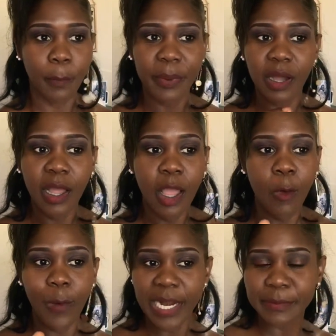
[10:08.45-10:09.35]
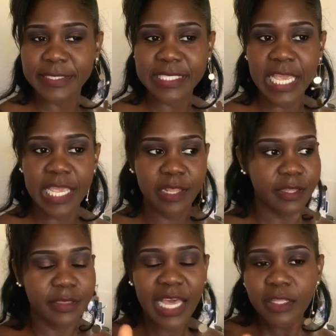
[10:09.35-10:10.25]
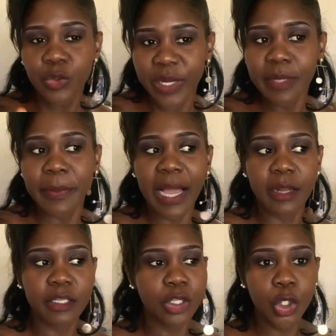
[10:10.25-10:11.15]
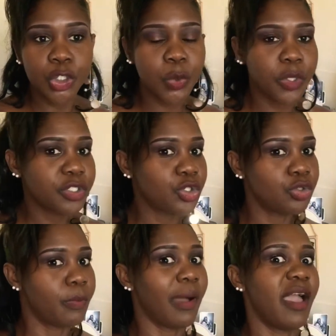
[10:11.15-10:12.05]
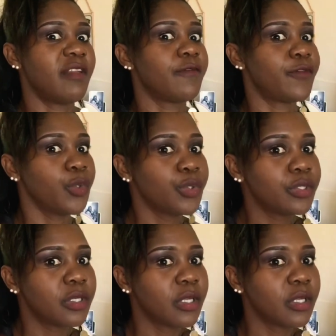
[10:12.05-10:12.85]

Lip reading: But what I'm saying, that £20 can go towards you buying food